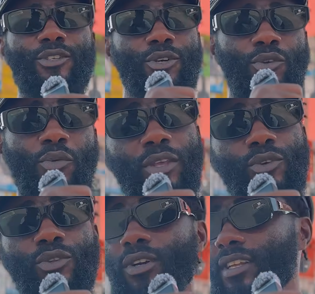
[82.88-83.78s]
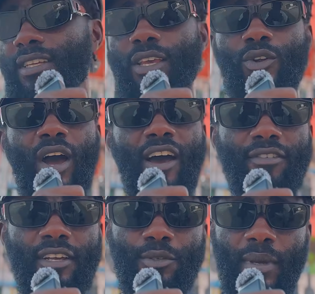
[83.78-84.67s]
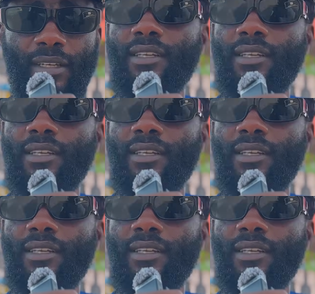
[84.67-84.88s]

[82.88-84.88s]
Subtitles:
on you when you talk, they say you don't have respect.